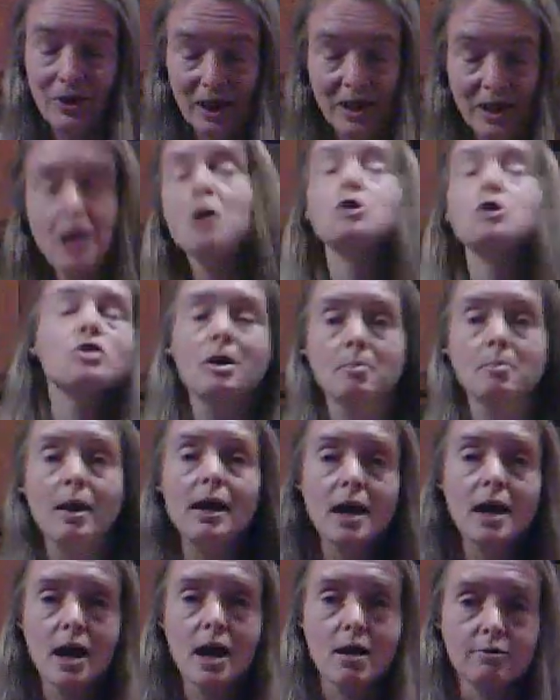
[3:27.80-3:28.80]
okay, they
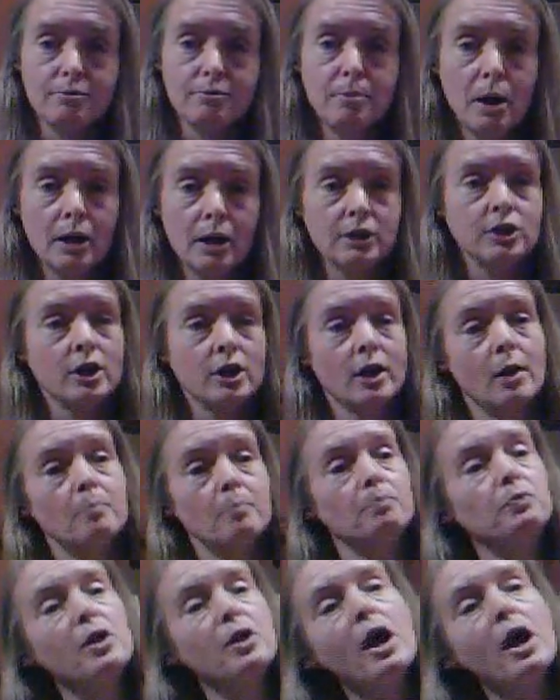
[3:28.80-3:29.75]
may have, but um,